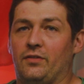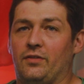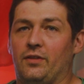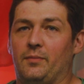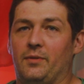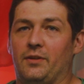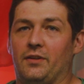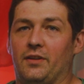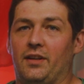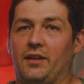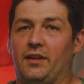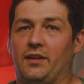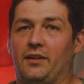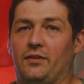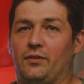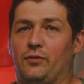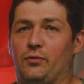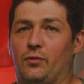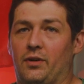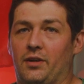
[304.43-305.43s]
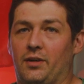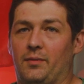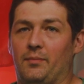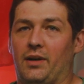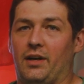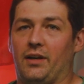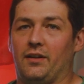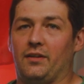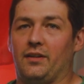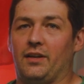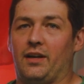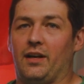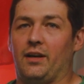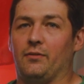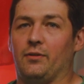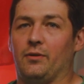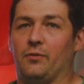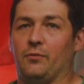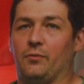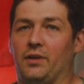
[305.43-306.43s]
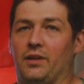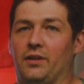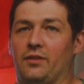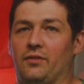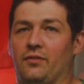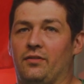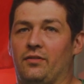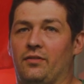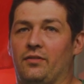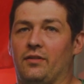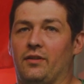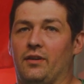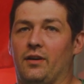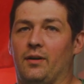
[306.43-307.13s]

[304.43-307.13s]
simulating 20-mile-an-hour winds